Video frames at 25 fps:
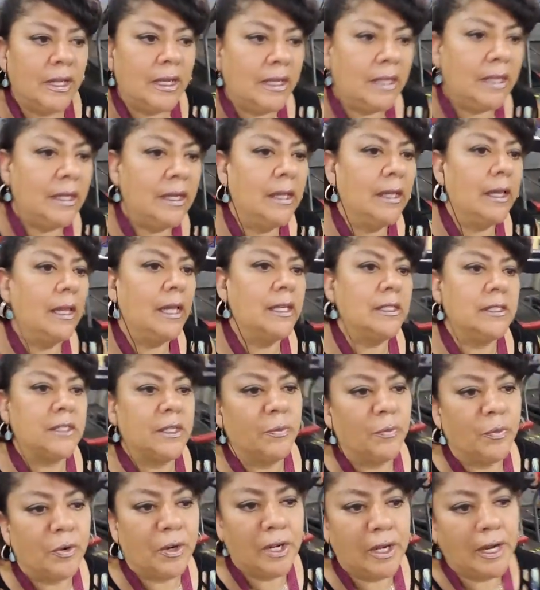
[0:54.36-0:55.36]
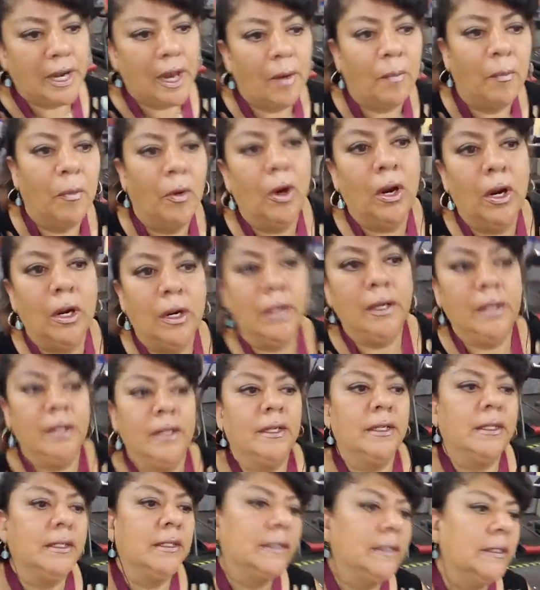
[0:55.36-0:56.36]
Eating less and working out more.
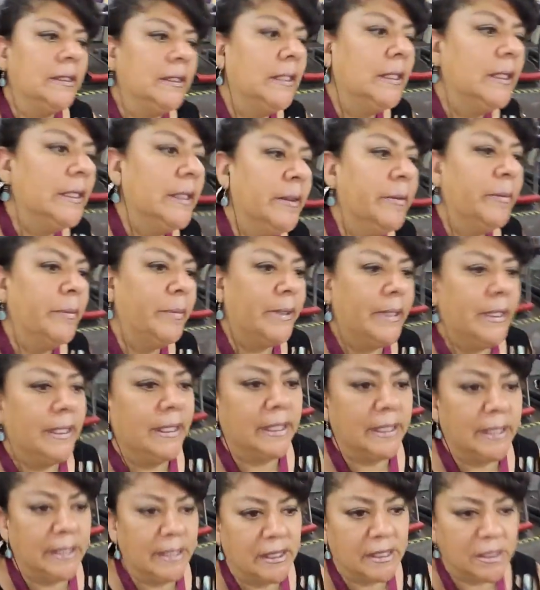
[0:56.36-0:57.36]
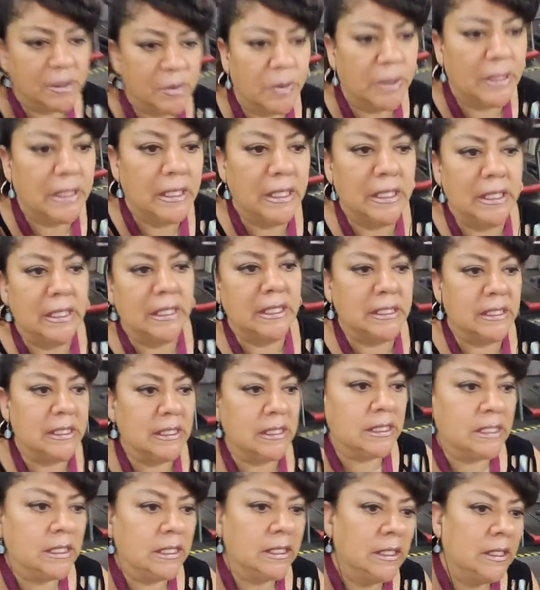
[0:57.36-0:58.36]
But it is what it is.
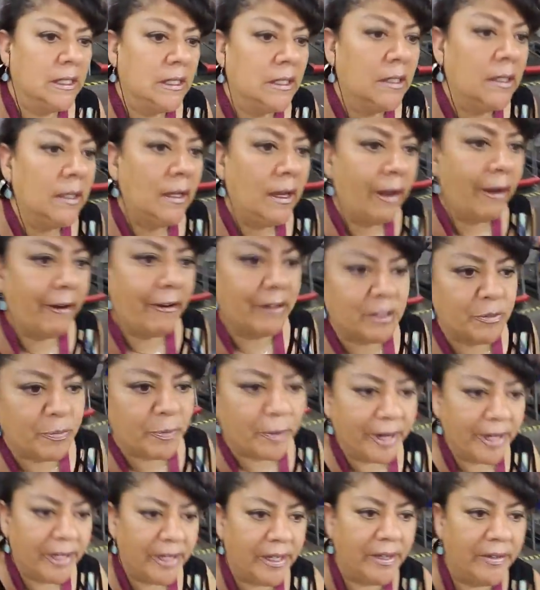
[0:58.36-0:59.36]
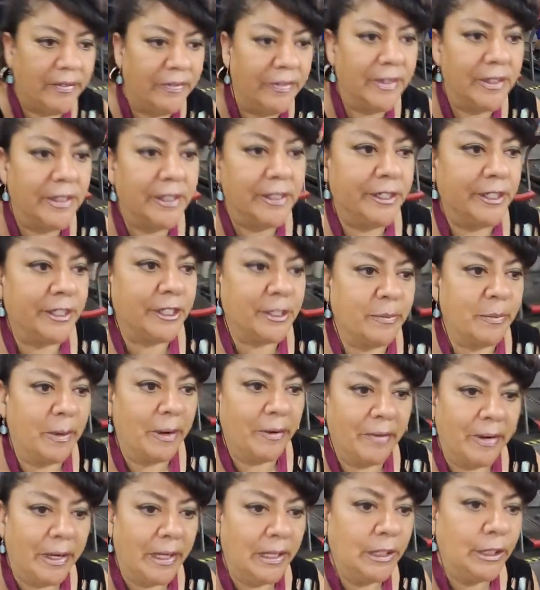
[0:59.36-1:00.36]
I always break even to just
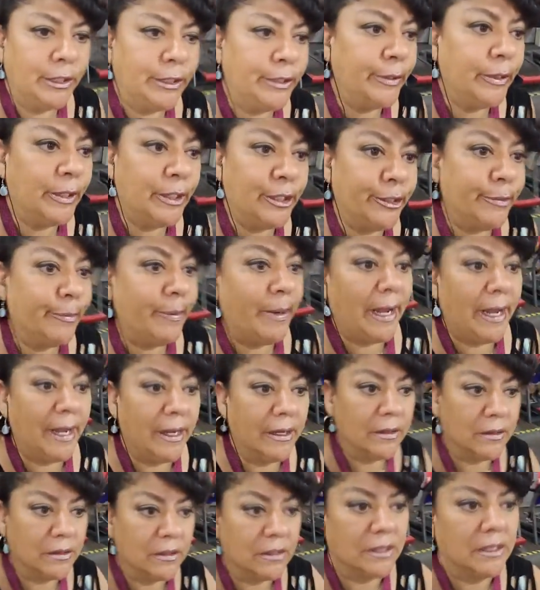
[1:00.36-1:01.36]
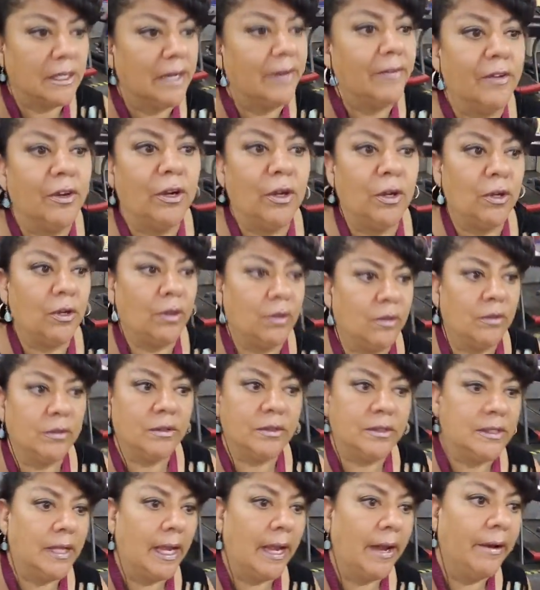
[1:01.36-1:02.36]
my regular 200 pounds. I never go
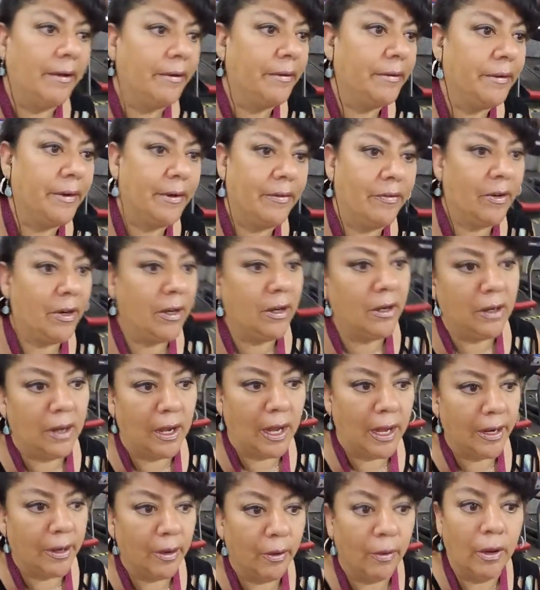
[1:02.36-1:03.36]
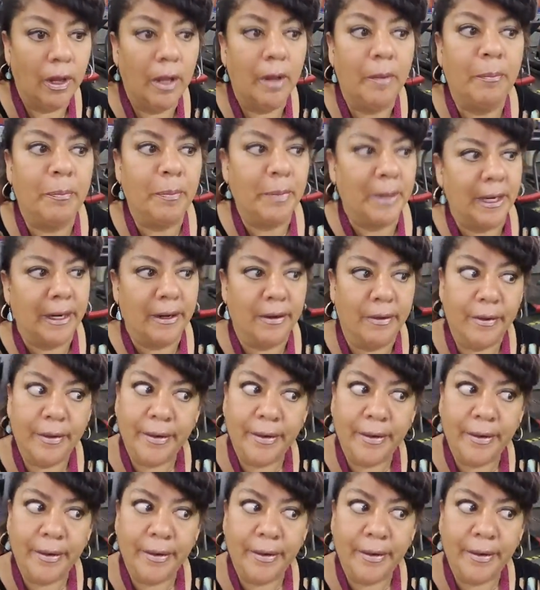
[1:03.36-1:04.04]
down. I go up, but I don't